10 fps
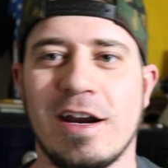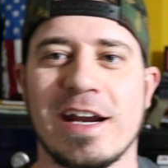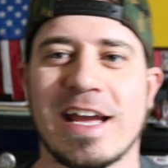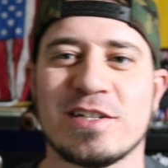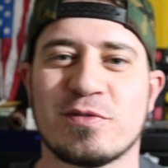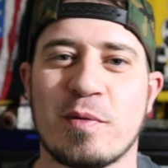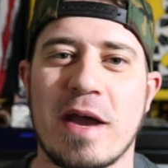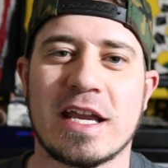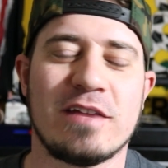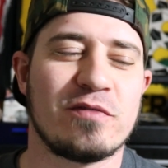All right, guys, we're
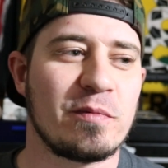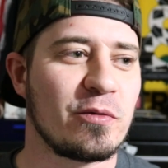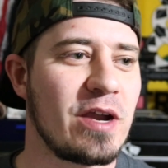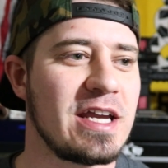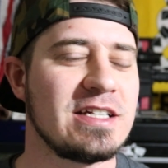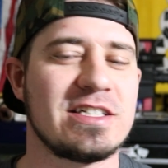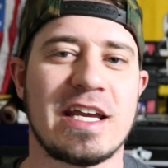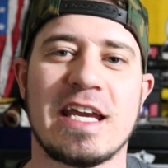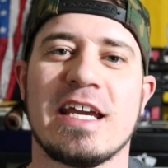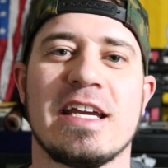back in from the range,
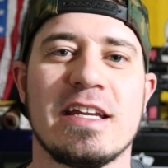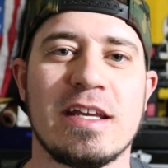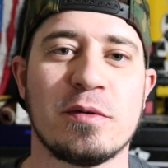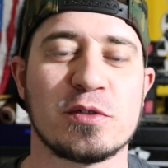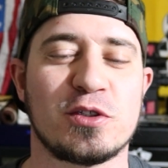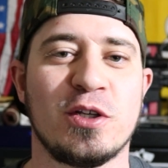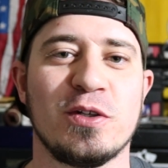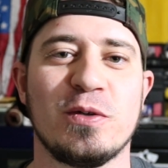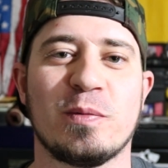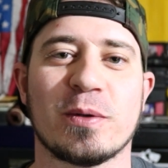and it was
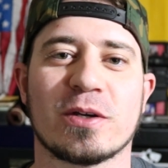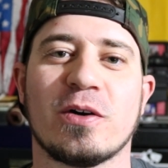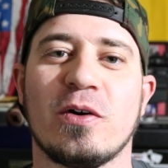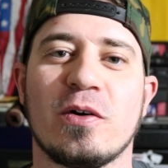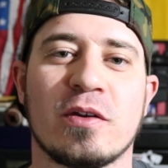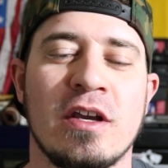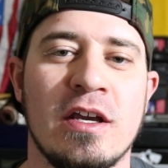super cold,